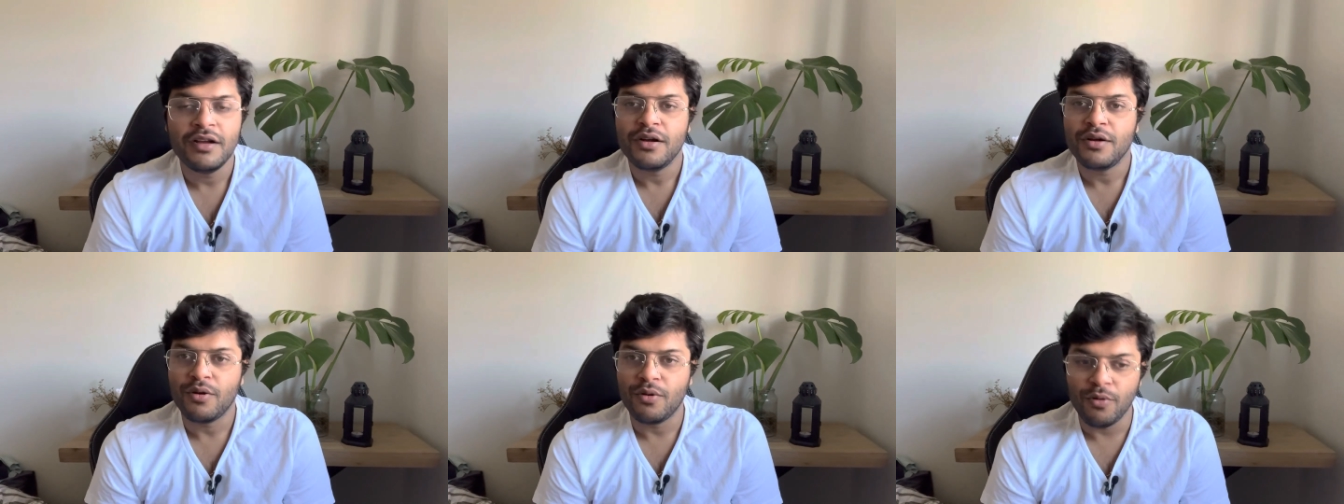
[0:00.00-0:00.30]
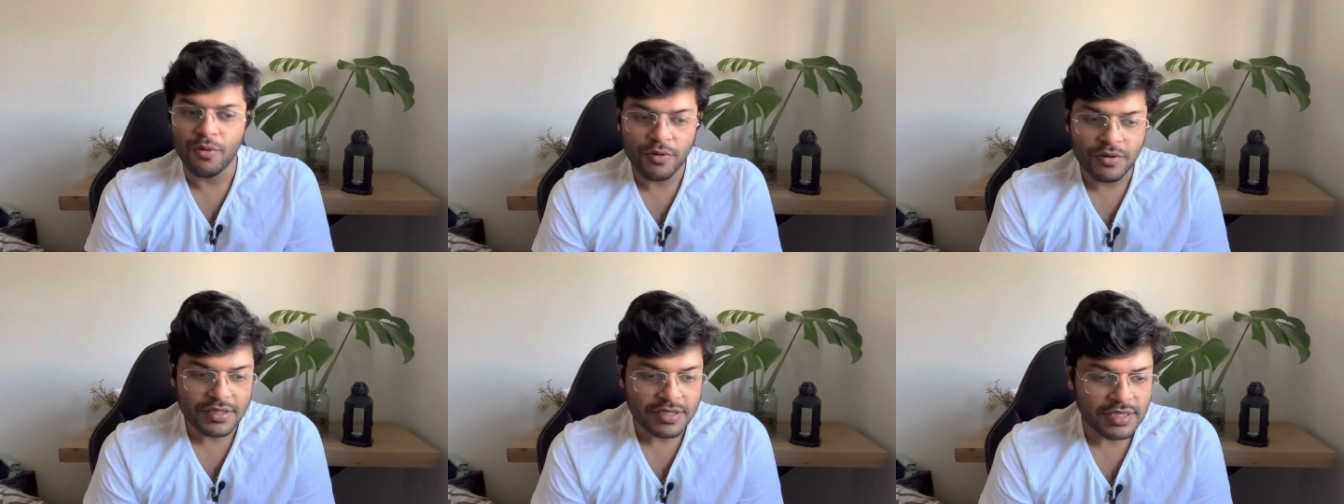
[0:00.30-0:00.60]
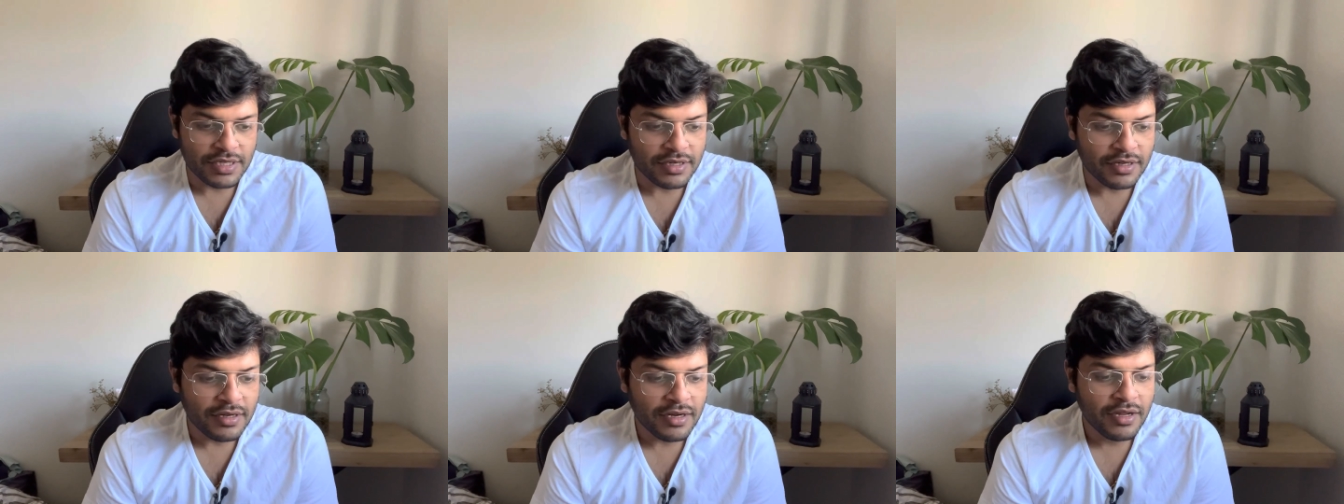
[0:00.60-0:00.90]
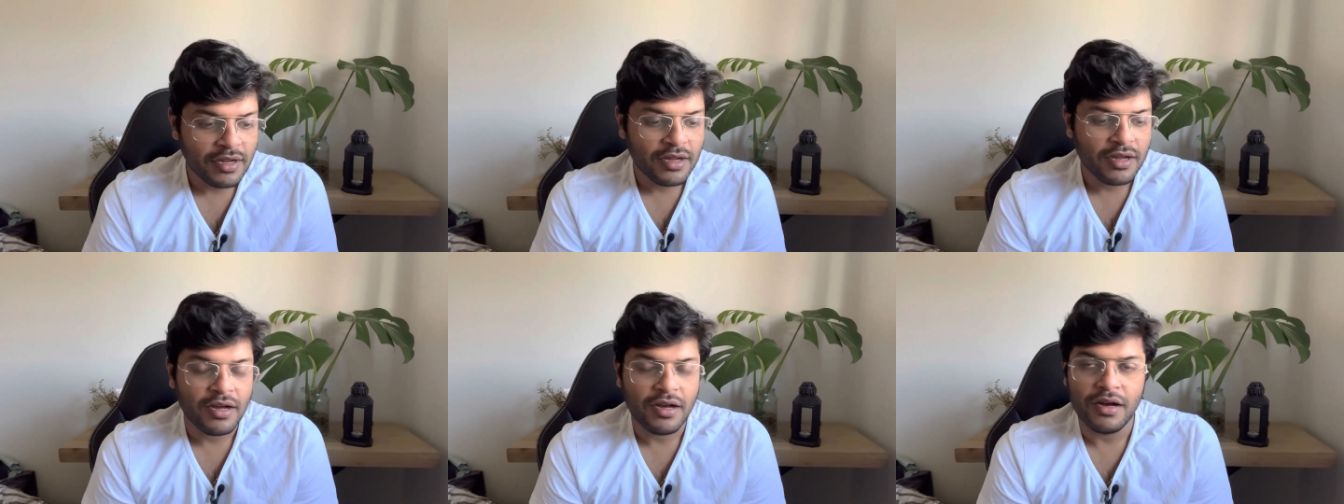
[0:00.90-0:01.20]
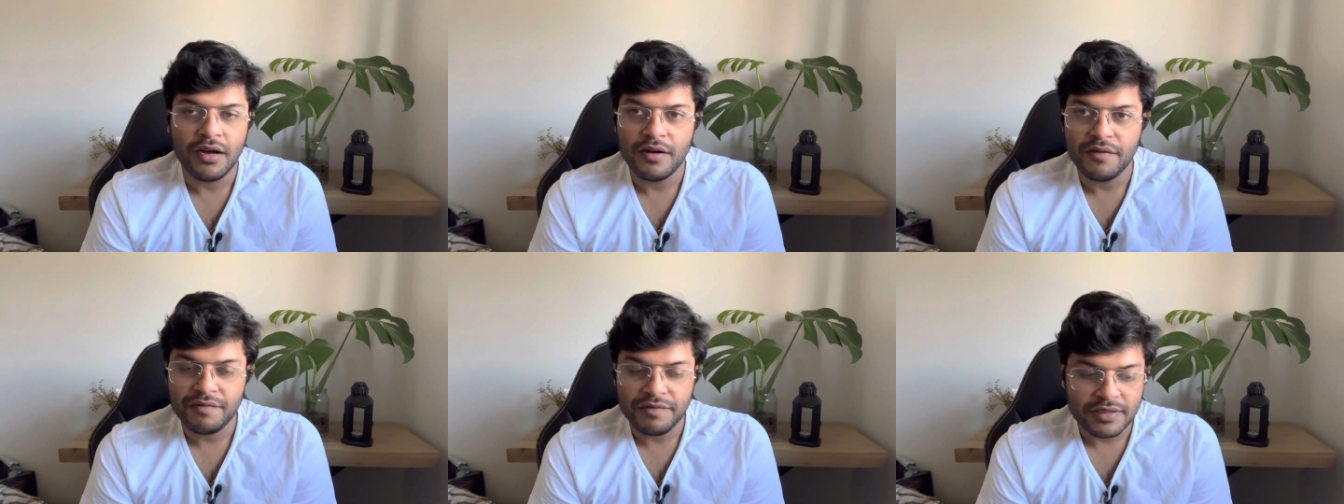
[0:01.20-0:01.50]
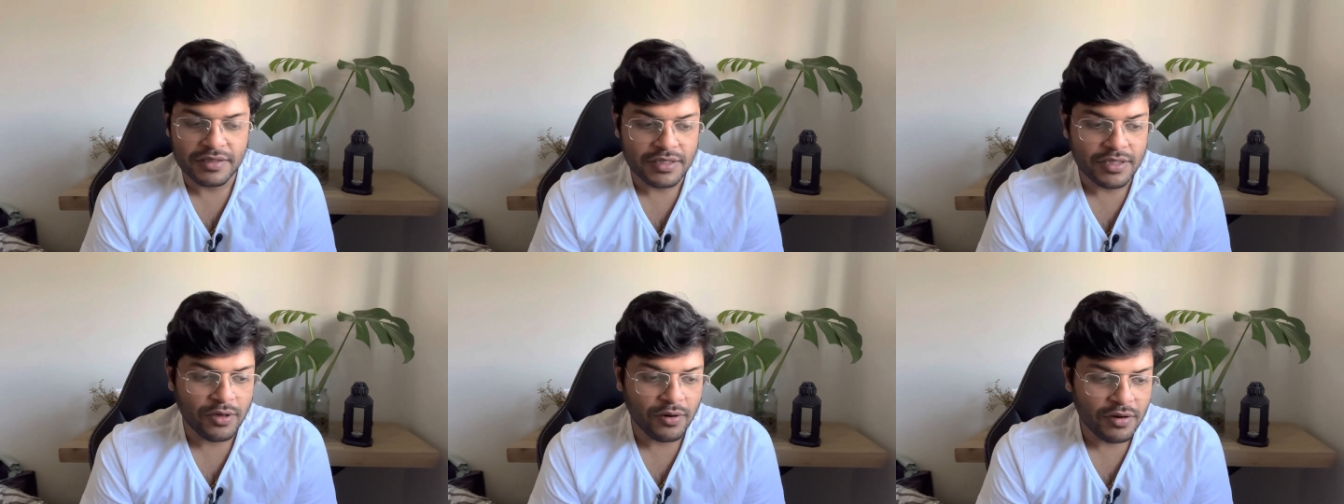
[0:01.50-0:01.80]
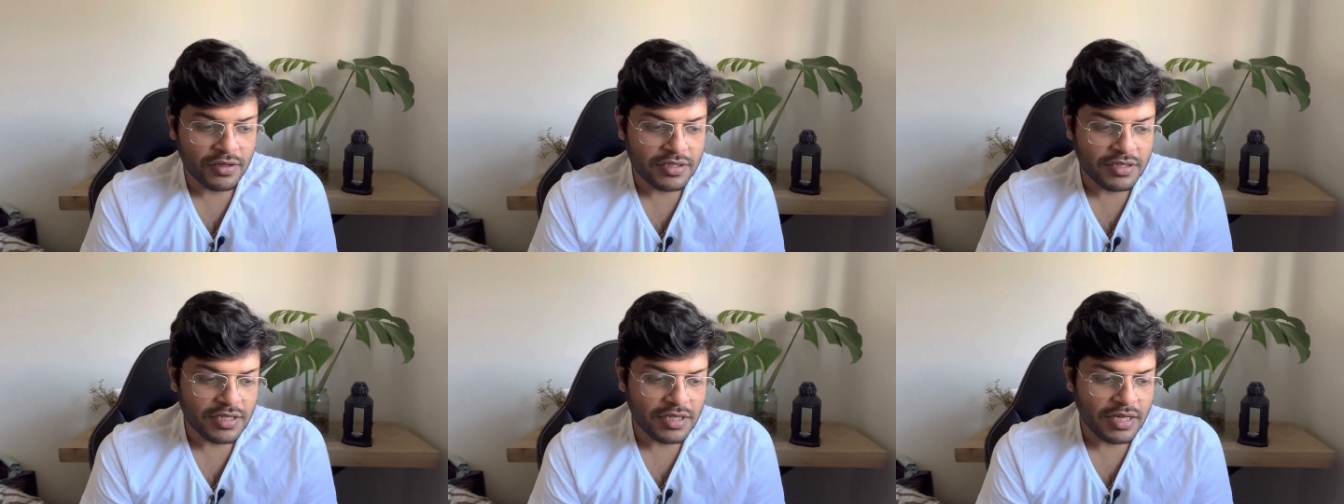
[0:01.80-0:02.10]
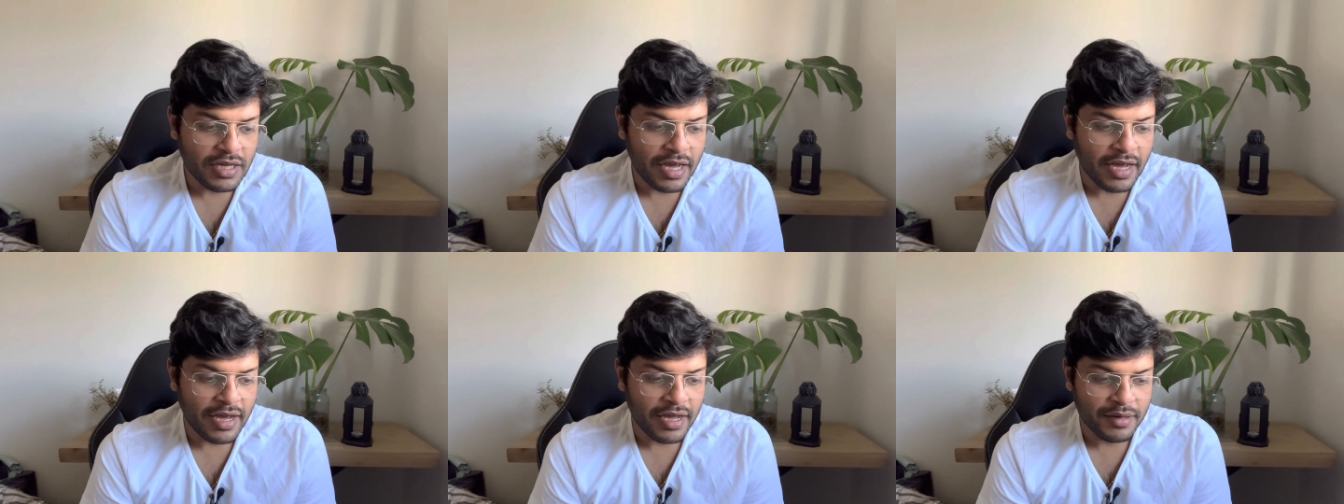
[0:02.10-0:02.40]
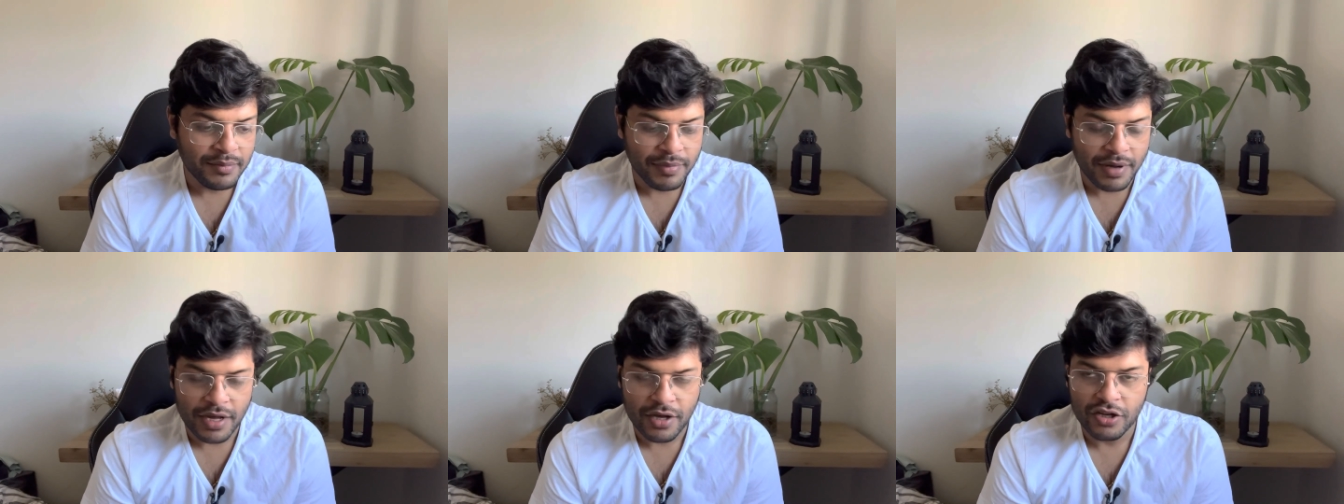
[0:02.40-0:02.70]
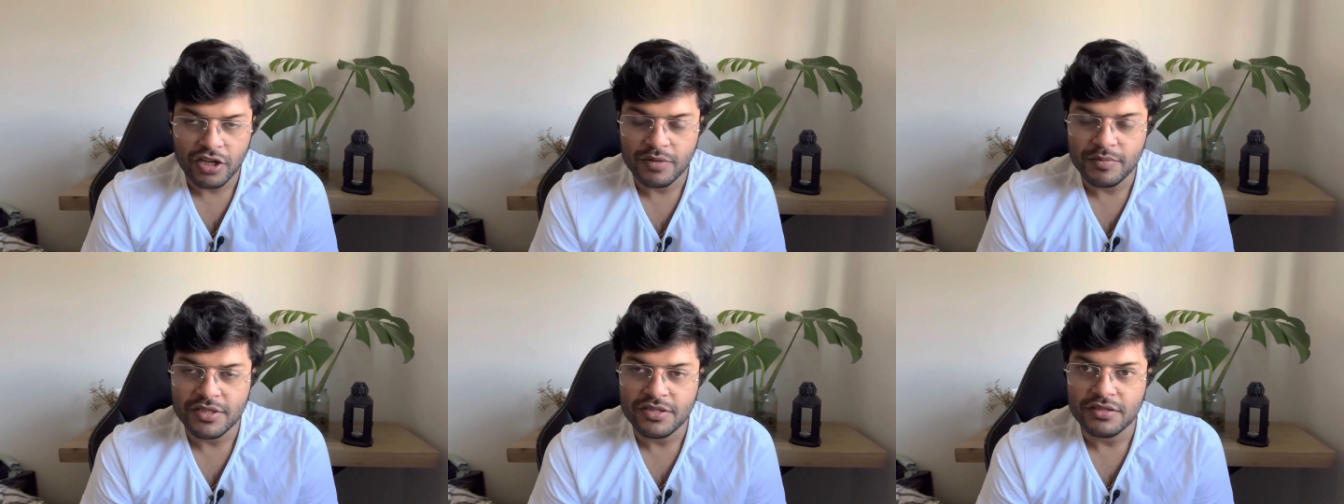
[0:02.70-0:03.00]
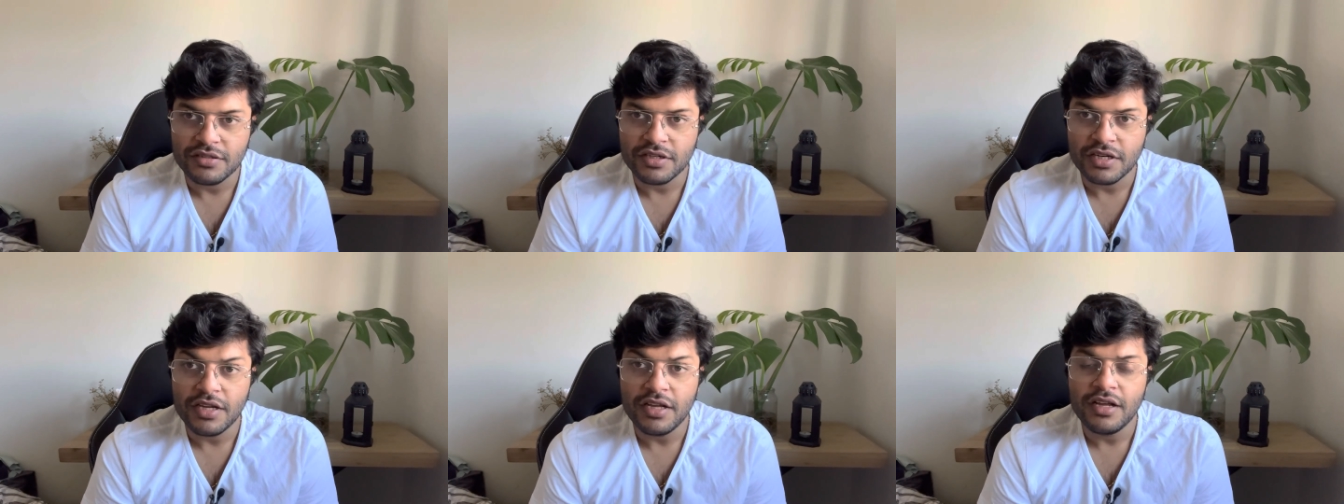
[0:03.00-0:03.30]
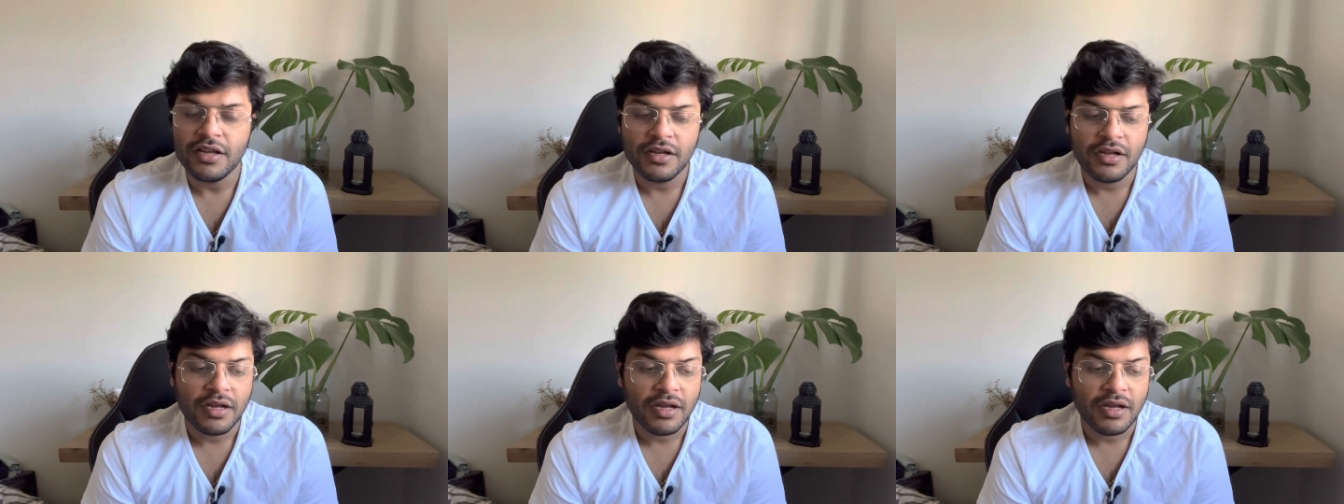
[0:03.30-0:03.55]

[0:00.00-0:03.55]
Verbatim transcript: course in uh, physiology and biochemistry